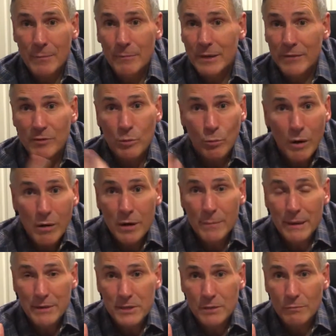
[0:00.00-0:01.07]
We'd have to worry
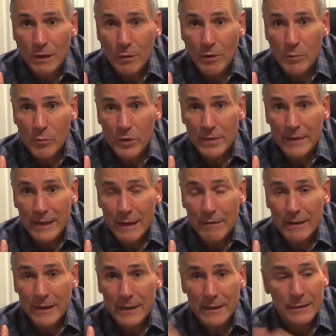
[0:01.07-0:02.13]
about it while we're breathing out
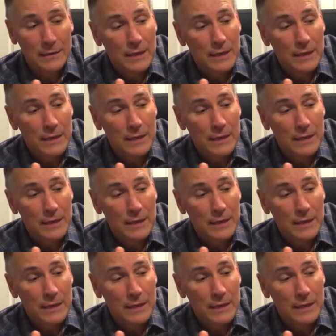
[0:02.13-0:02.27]
here.